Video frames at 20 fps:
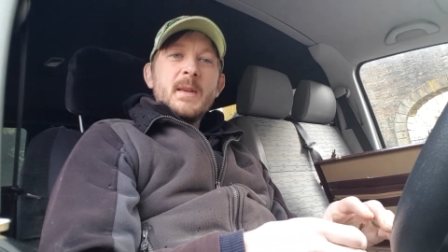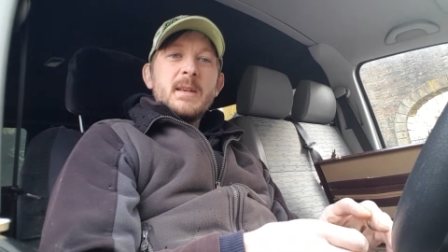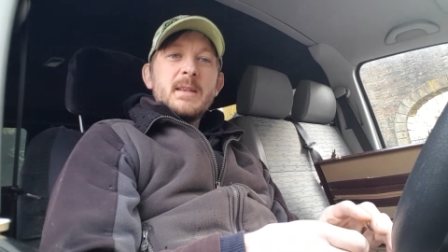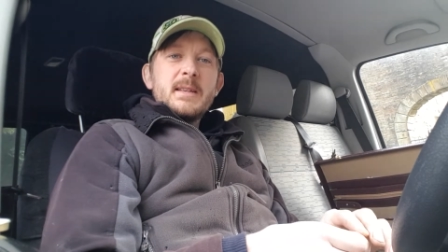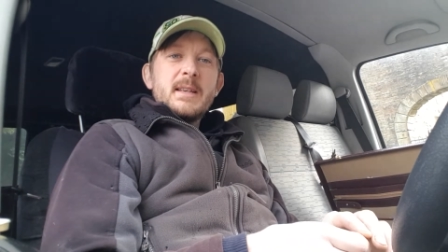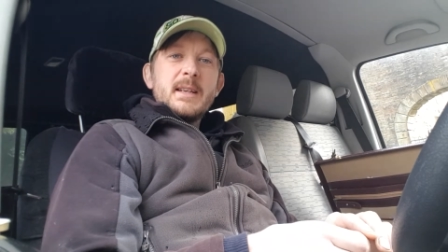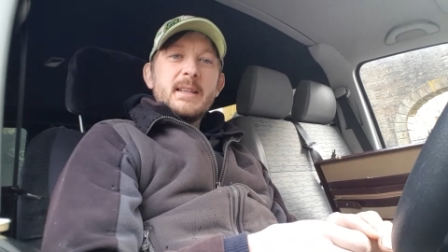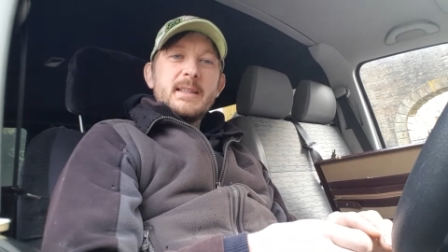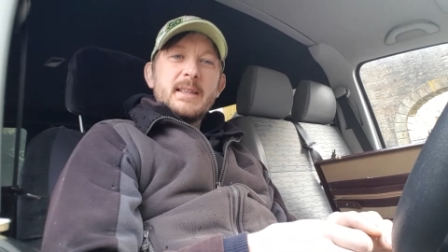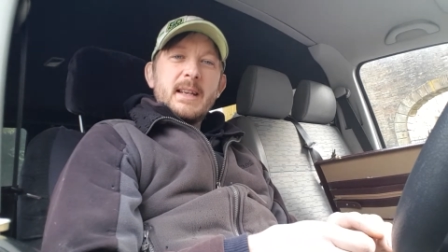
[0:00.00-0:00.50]

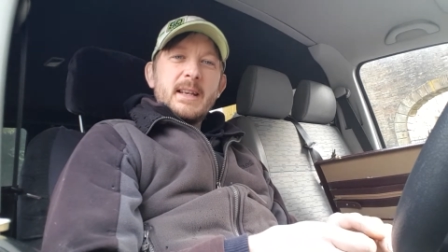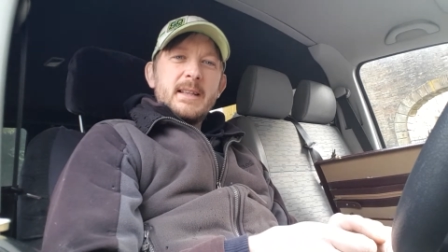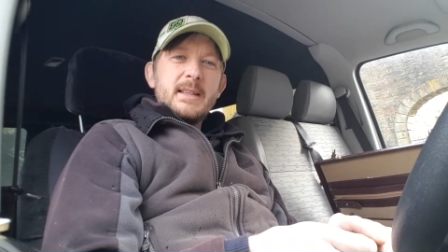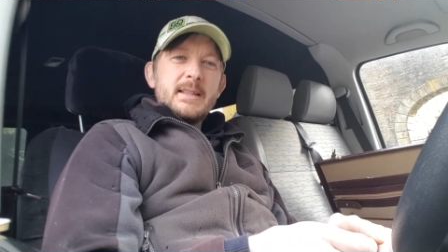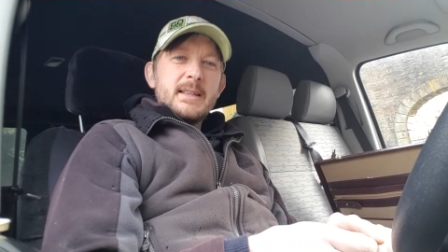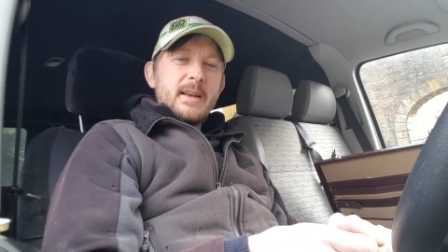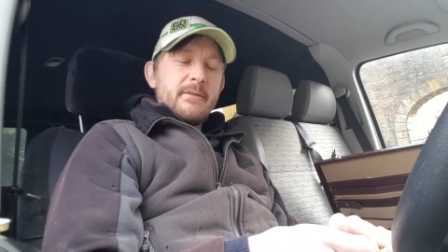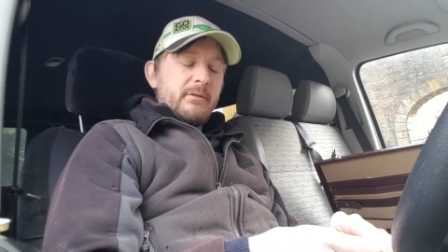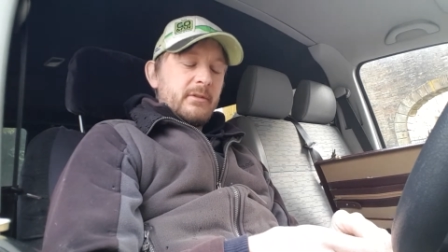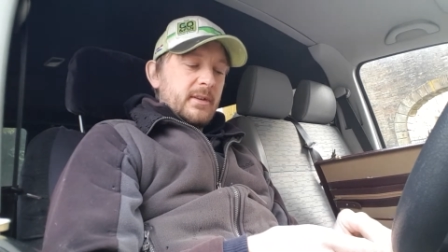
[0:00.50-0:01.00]
16,
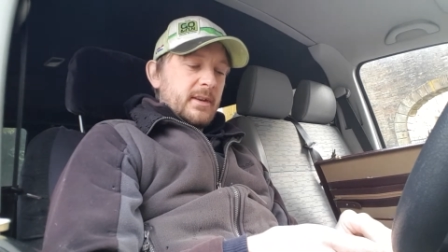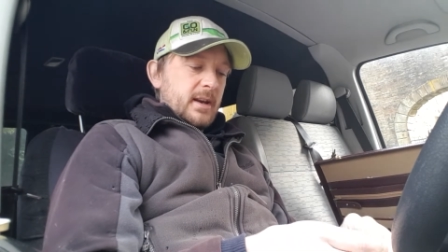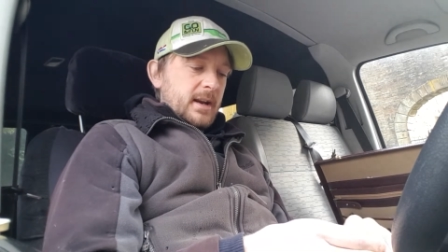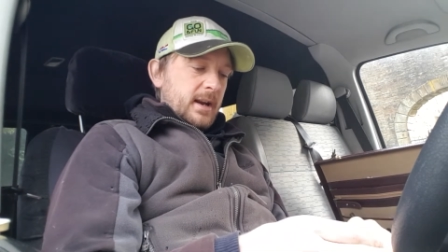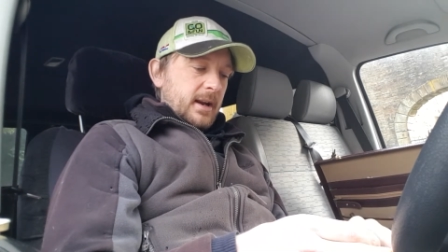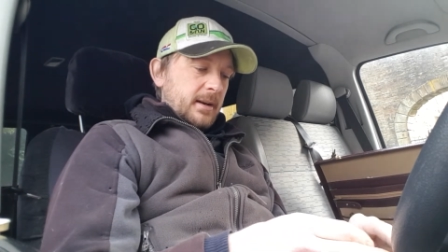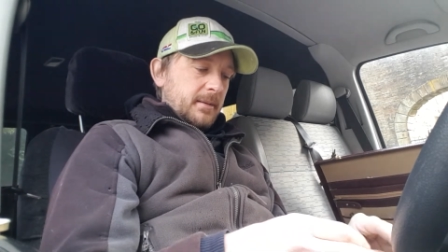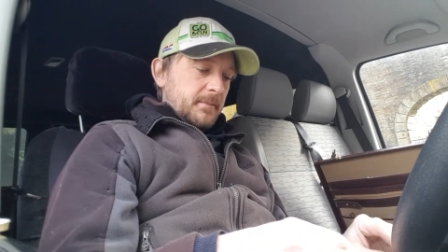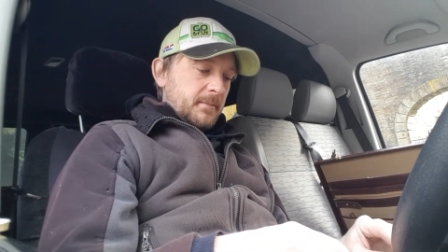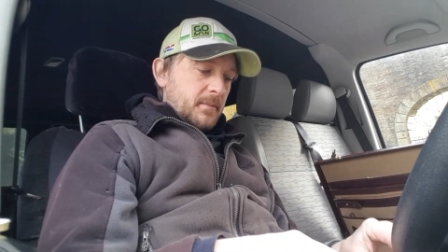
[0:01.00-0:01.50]

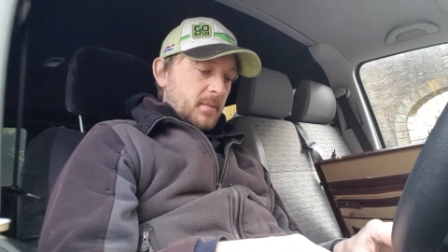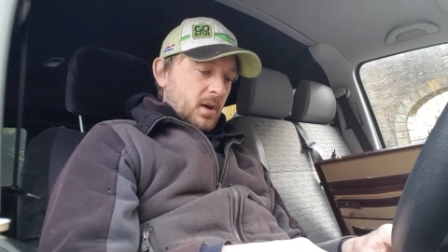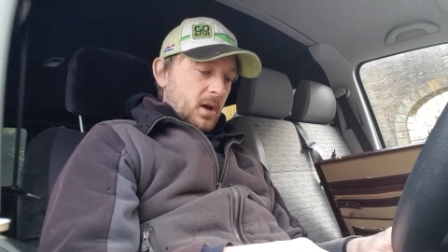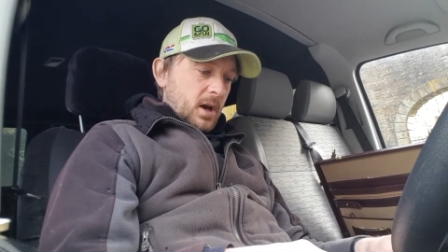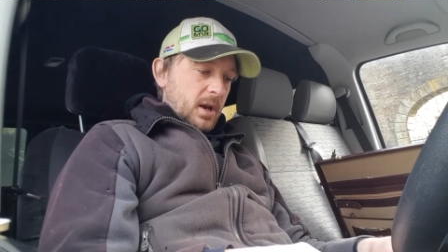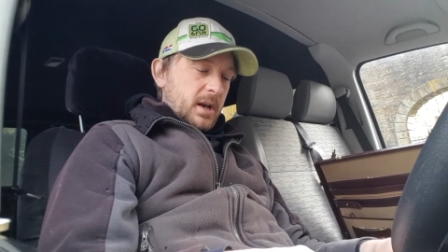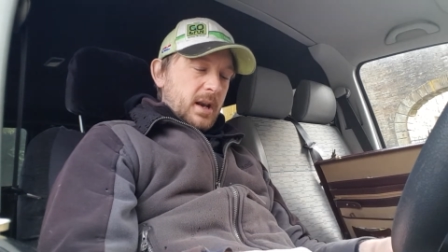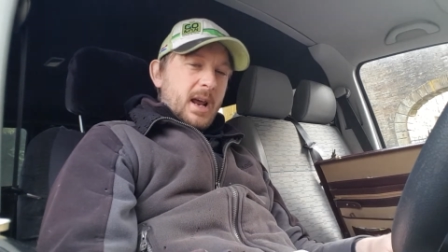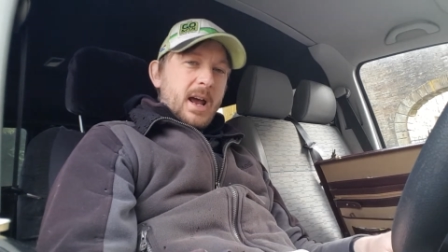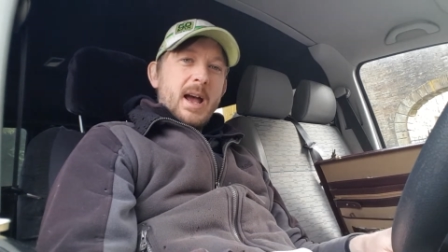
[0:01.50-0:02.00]
17,
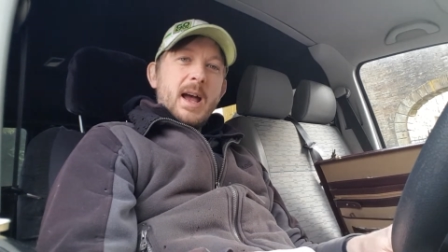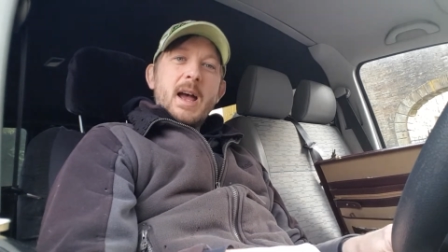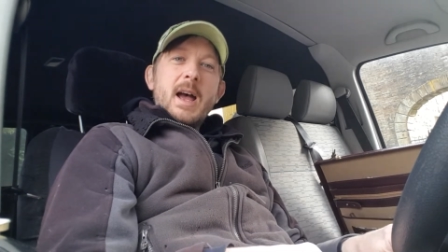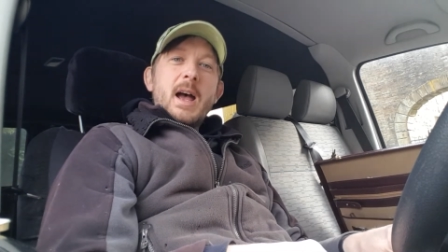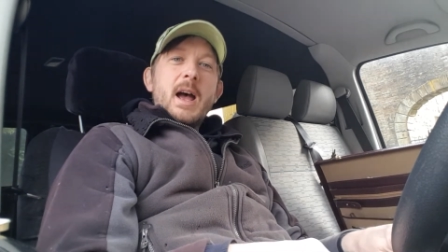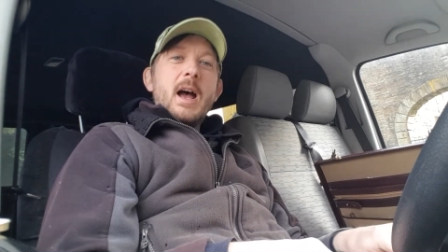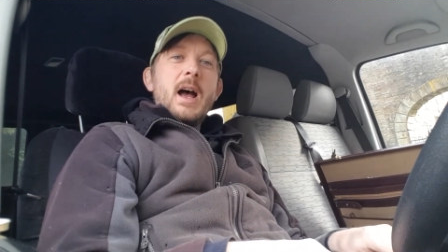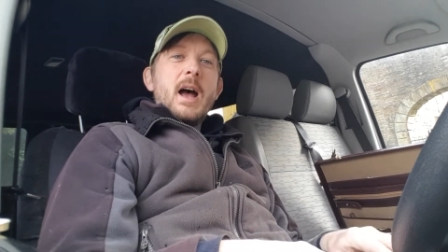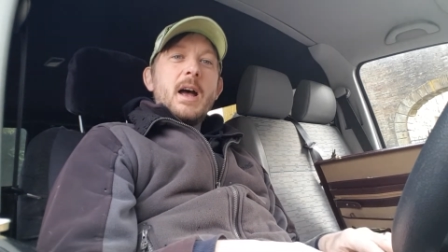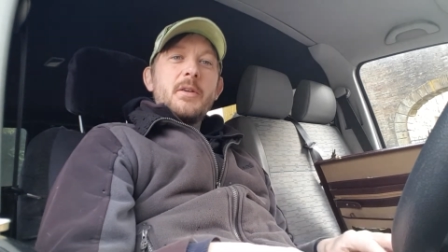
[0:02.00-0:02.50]
and
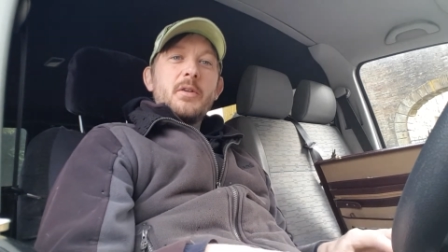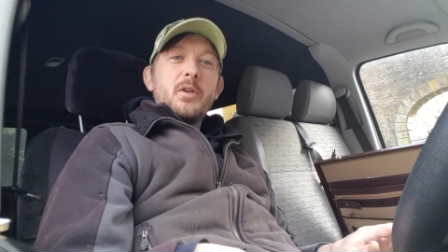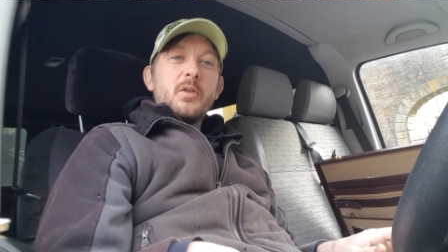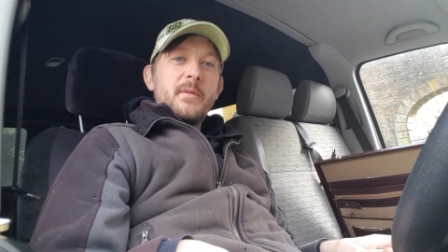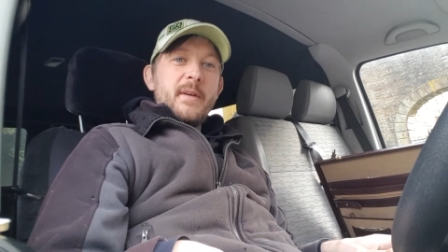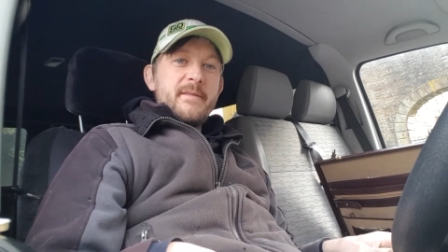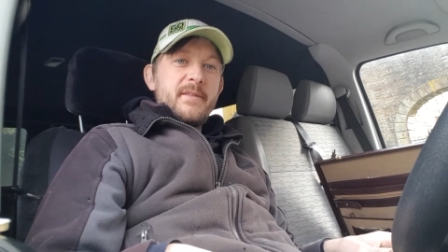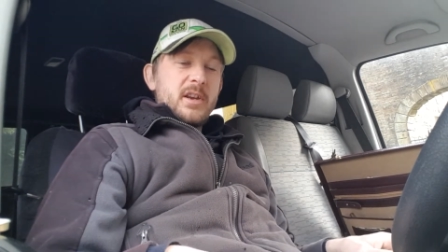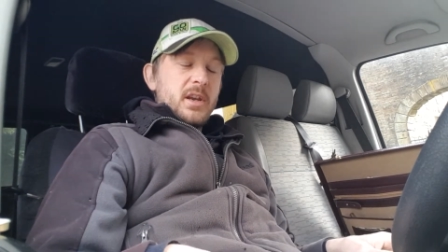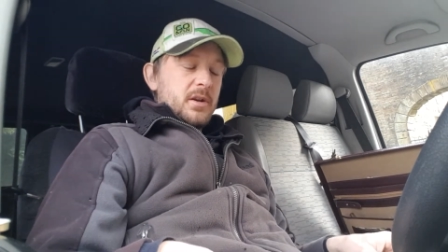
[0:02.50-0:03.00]
I don't
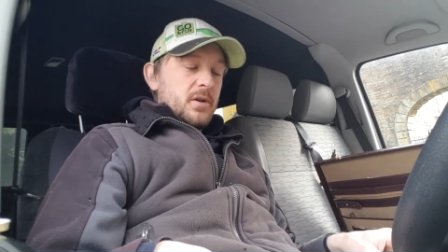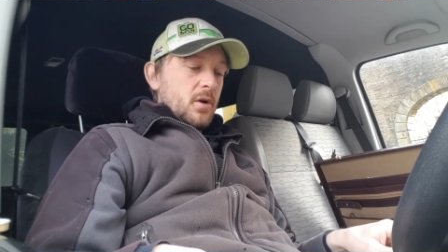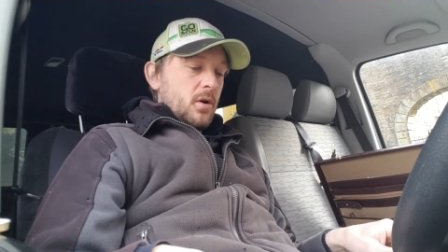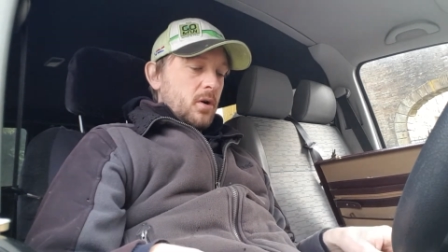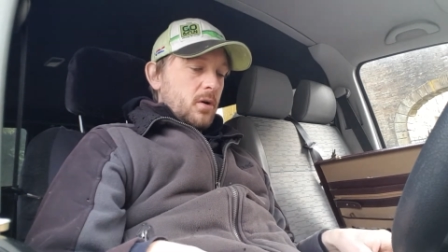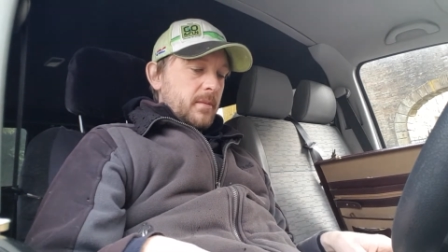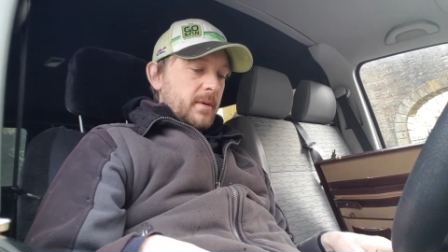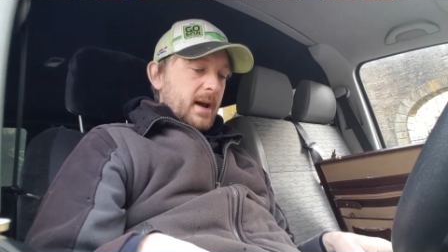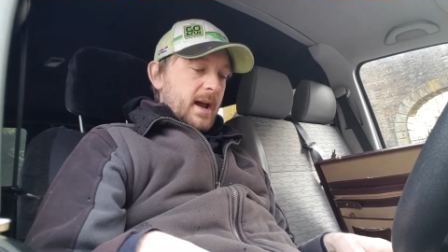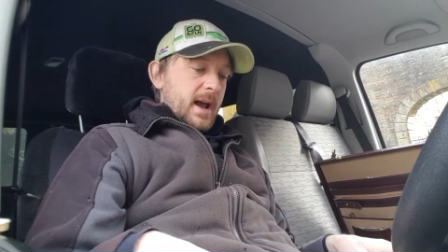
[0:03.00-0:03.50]
know whether you
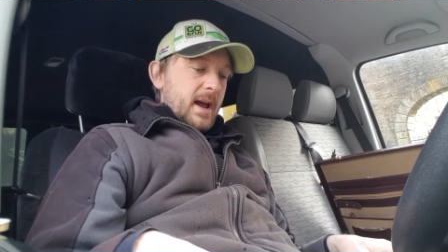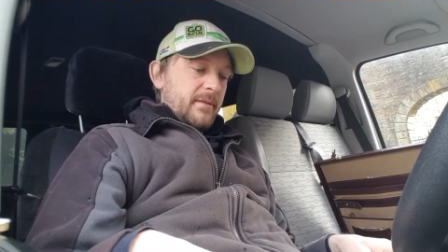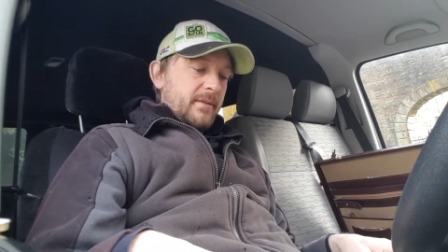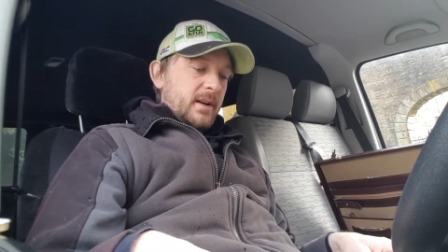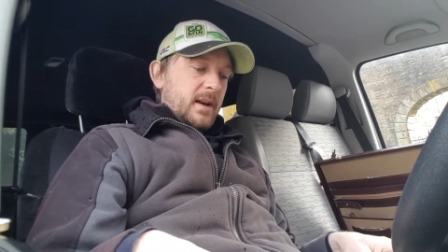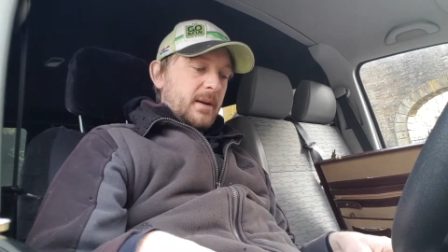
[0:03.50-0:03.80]
know, but I have